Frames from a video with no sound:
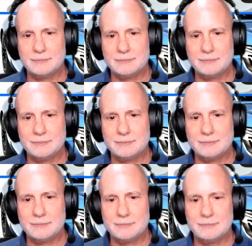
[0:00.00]

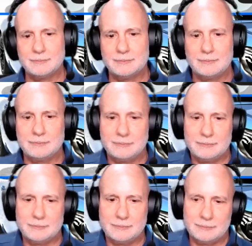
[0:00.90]

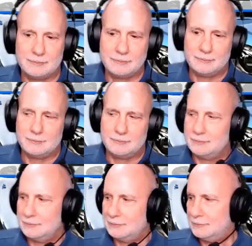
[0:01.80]

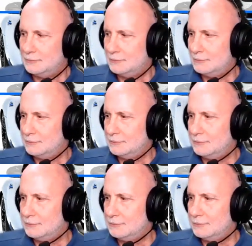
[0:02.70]

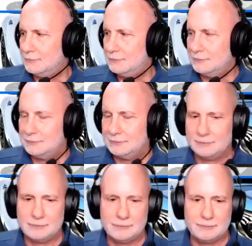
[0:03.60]

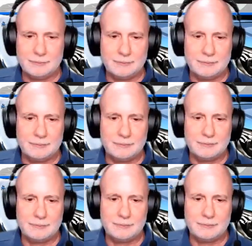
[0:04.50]

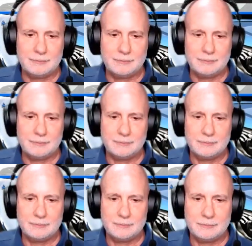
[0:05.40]

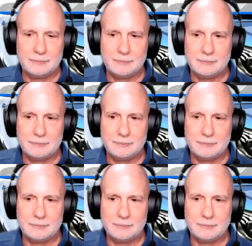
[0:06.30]
No words are spoken by the person on screen.